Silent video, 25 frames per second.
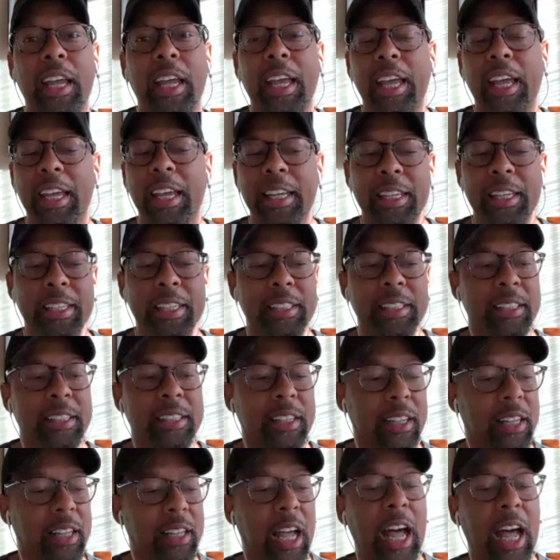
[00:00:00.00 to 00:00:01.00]
And
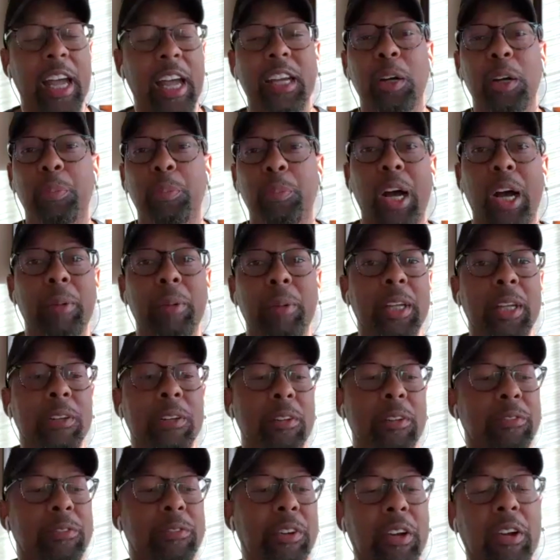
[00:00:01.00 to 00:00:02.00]
I could probably
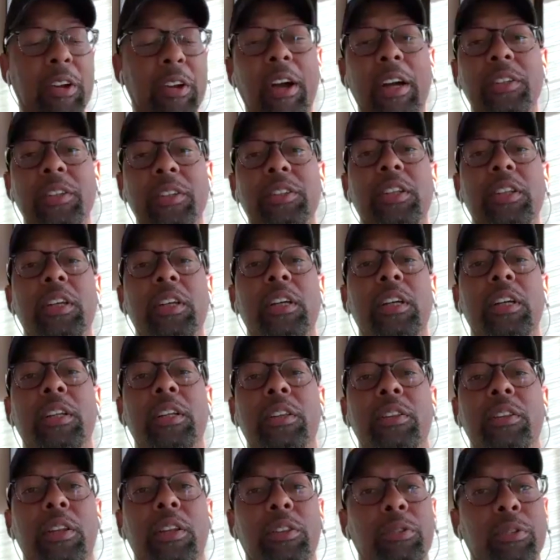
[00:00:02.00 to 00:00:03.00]
figure out the
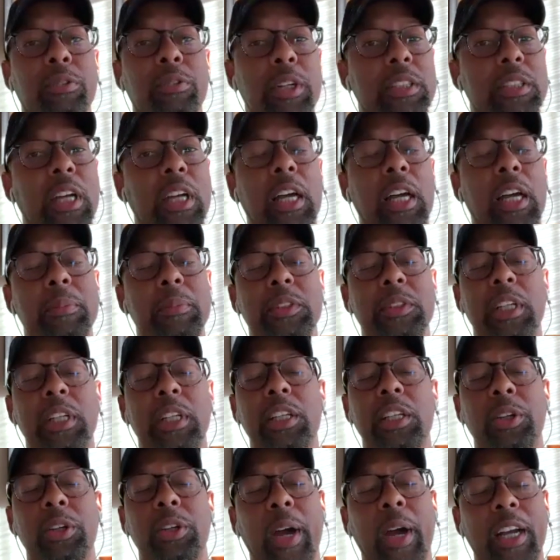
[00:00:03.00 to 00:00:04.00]
three times that
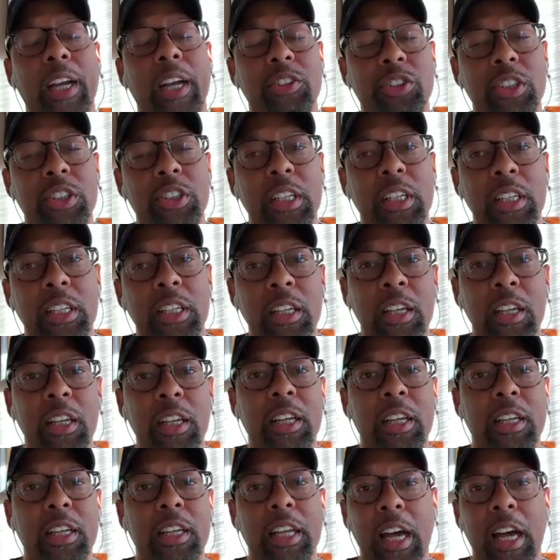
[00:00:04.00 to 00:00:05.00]
you actually
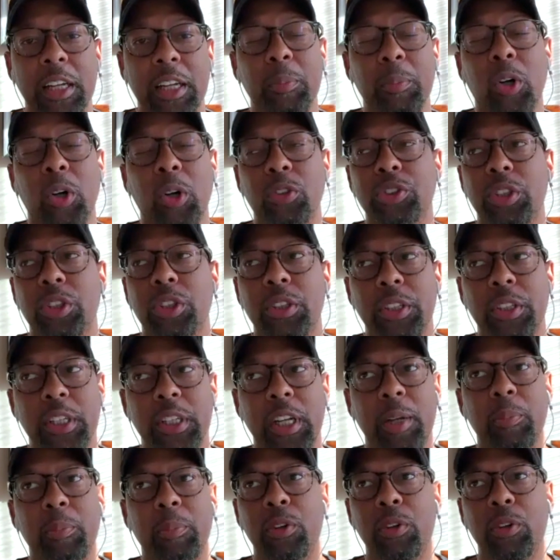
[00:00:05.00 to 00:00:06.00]
got emotional in
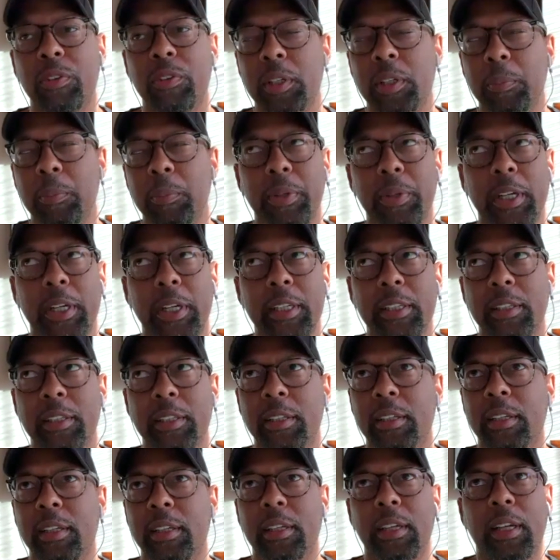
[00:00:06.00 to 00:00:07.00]
that movie. But
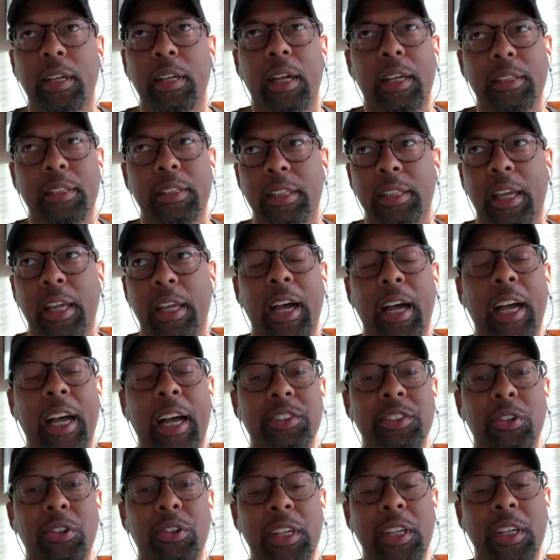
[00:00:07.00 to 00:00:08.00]
yeah, I
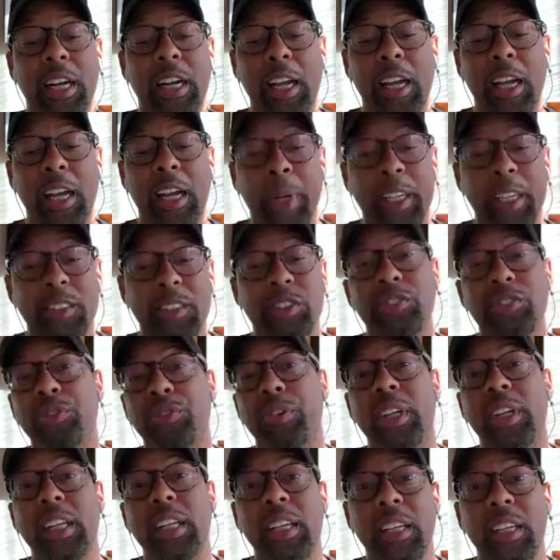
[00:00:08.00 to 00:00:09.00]
saw it in IMAX
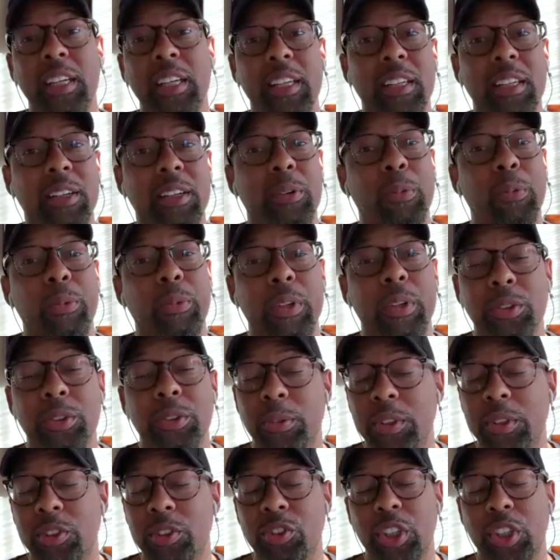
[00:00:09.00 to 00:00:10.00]
3D, which
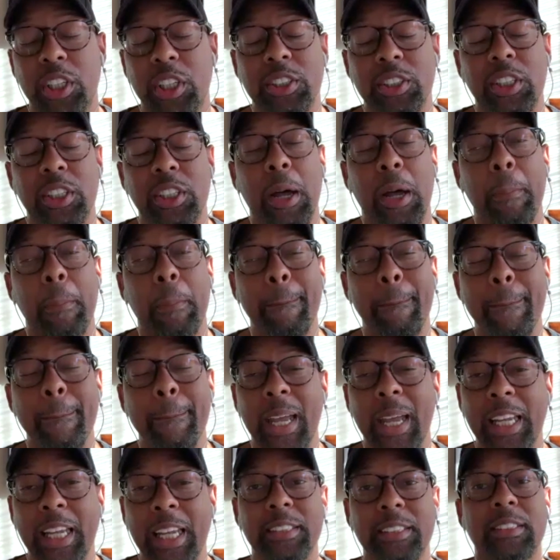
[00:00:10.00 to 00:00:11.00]
was just
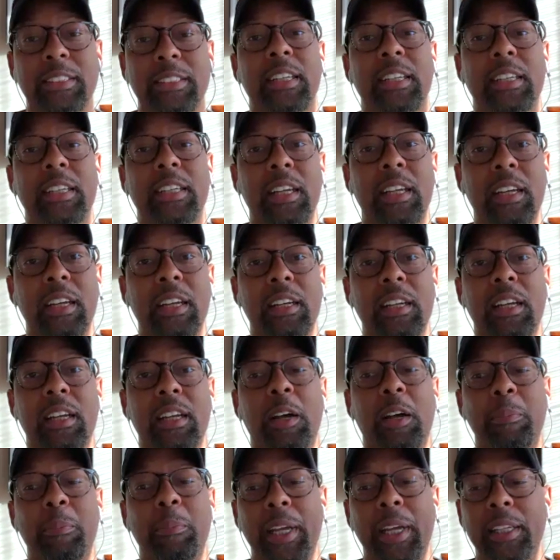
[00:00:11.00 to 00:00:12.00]
amazing.
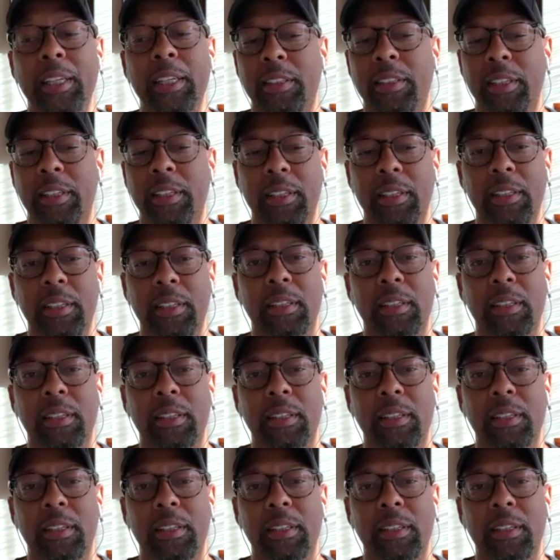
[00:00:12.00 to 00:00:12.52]
Amazing.